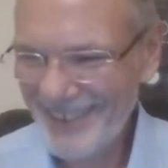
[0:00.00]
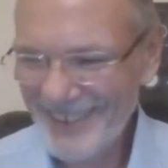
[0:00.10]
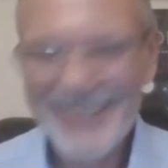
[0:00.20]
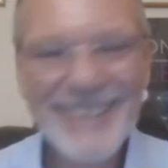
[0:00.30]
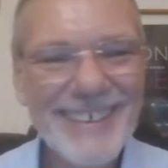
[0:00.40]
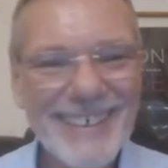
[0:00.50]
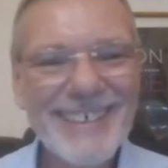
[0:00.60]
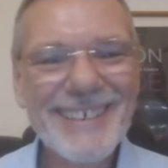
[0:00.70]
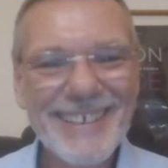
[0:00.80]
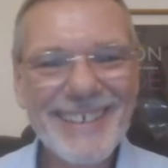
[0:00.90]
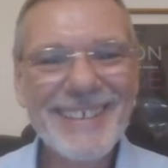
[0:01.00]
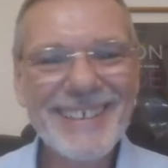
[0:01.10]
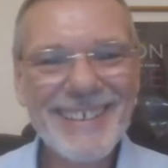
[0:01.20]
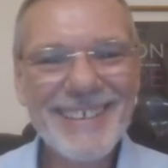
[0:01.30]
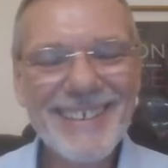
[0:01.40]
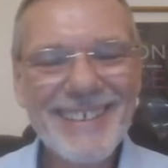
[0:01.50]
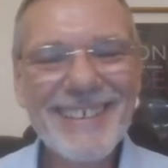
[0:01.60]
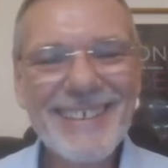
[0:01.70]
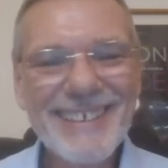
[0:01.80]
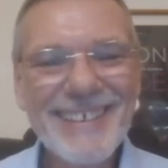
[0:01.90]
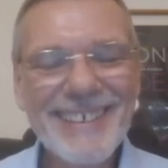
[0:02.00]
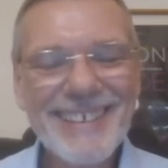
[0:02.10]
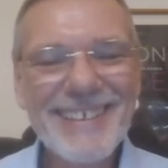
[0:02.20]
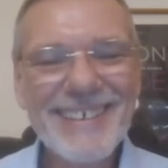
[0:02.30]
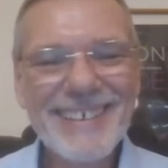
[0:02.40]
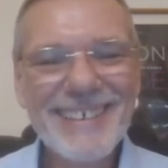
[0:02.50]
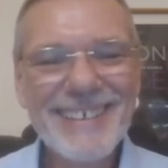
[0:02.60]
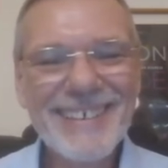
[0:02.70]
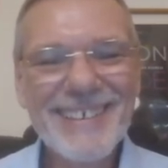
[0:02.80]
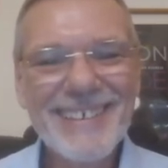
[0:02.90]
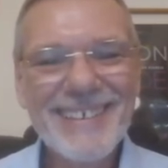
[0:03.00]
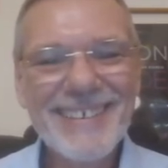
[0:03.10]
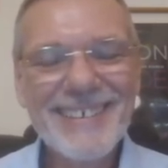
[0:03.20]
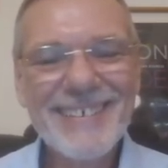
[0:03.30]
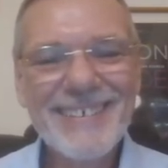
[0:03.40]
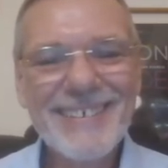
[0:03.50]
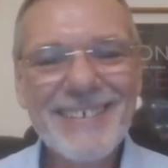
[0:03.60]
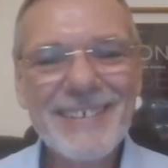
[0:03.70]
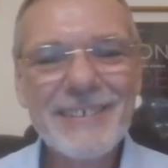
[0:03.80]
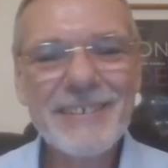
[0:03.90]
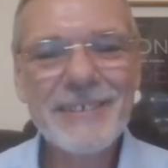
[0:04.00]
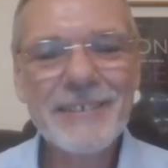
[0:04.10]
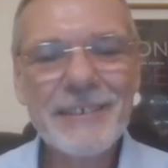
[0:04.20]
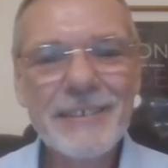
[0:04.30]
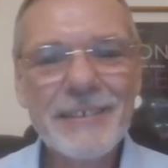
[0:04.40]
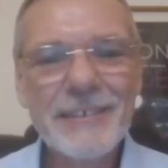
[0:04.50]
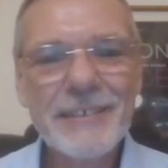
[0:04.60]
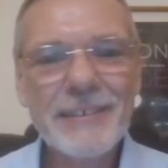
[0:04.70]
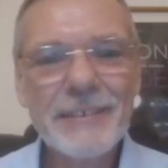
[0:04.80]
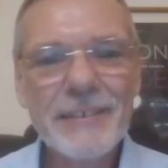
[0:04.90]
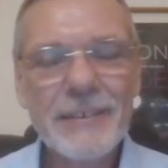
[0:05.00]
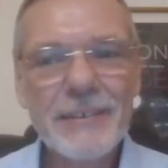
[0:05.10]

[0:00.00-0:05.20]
(silent)